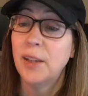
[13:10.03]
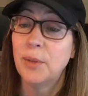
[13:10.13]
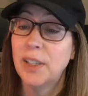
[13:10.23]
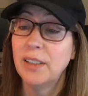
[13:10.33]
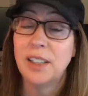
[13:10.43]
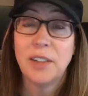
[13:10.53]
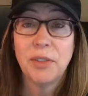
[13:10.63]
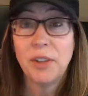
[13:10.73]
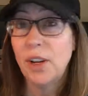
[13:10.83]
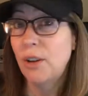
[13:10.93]
Well, you
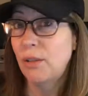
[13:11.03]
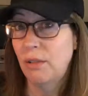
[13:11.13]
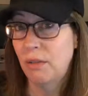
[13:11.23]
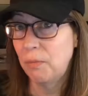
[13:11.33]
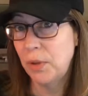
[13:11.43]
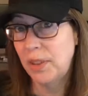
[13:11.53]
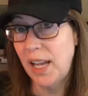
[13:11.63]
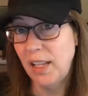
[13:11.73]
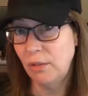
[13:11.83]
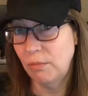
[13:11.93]
never know. Put
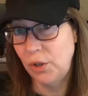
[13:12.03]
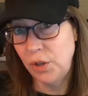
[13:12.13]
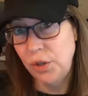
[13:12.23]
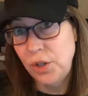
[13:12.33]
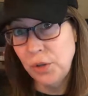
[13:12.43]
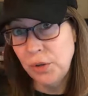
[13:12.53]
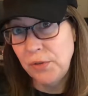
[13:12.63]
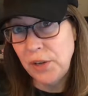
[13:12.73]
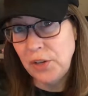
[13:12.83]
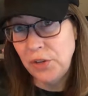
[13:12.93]
that choose your own
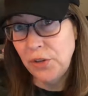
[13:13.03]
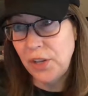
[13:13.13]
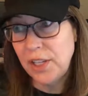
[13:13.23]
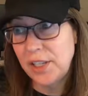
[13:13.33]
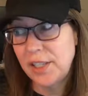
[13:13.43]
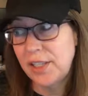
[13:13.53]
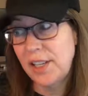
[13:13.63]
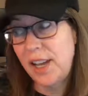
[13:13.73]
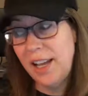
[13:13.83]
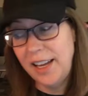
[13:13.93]
adventure thing to the
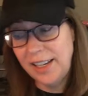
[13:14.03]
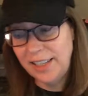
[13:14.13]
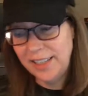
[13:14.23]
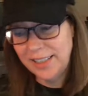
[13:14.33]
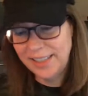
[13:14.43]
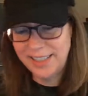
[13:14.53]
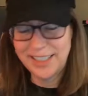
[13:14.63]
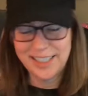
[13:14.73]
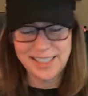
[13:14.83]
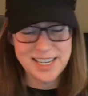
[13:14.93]
side.
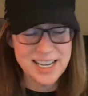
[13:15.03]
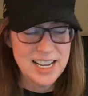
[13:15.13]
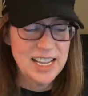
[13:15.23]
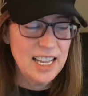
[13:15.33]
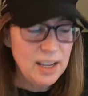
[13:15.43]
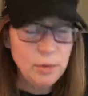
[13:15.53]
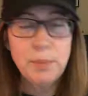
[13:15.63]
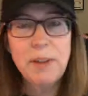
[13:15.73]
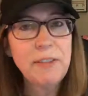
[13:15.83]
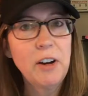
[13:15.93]
It
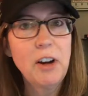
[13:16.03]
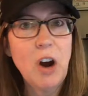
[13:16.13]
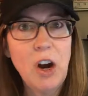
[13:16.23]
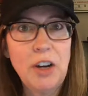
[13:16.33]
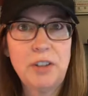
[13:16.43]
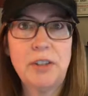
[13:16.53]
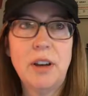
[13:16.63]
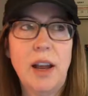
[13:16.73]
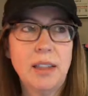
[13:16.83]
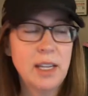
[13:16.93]
would be very hard,
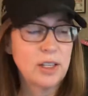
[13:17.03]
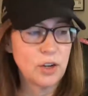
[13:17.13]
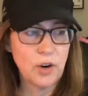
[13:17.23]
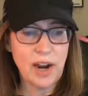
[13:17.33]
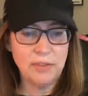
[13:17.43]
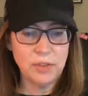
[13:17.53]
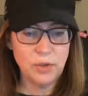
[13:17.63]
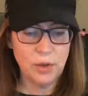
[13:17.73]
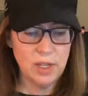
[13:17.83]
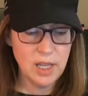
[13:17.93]
I think, to craft a
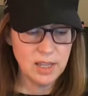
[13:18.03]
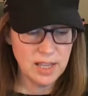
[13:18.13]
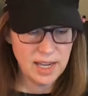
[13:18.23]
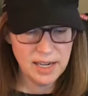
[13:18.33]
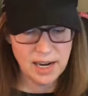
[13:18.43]
story like that.